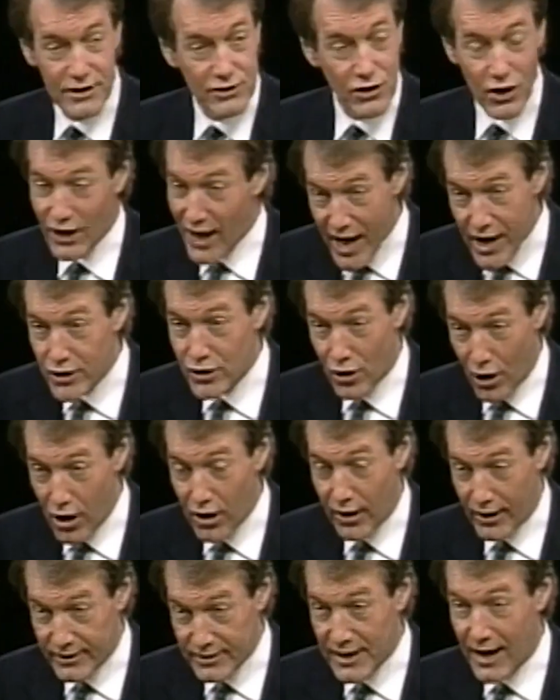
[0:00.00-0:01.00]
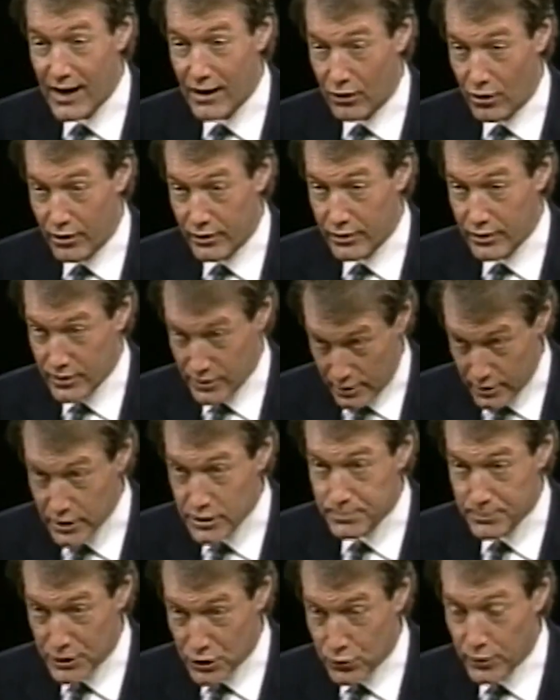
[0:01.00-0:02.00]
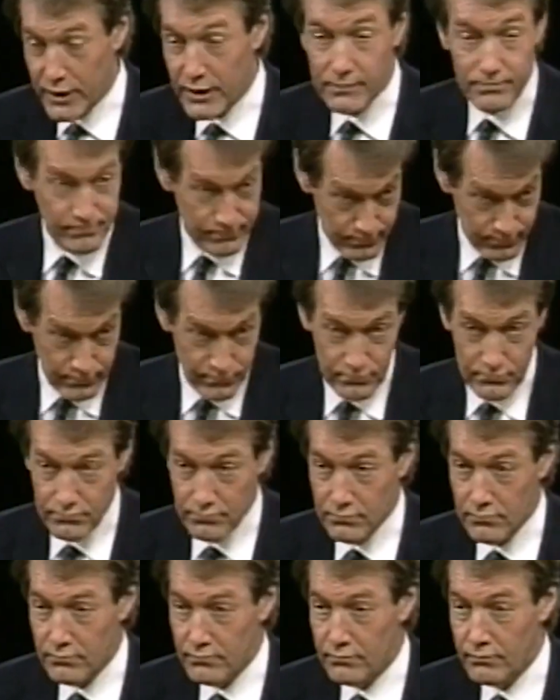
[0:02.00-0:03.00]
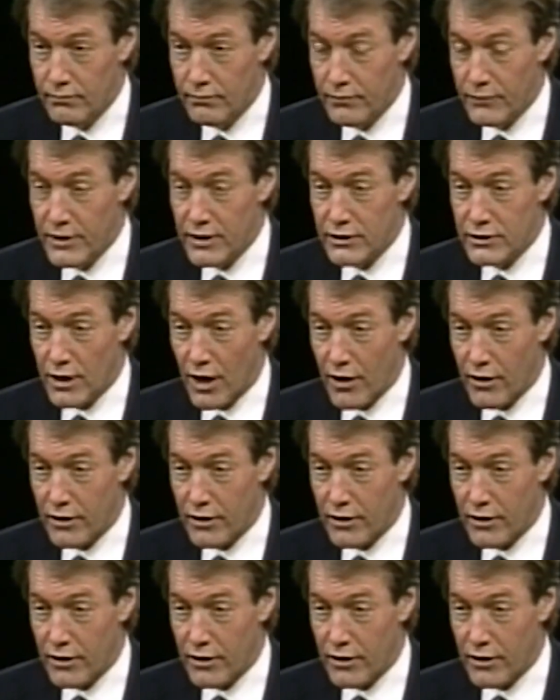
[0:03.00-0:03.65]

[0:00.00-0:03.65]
Because there's a lot of dialogue is between these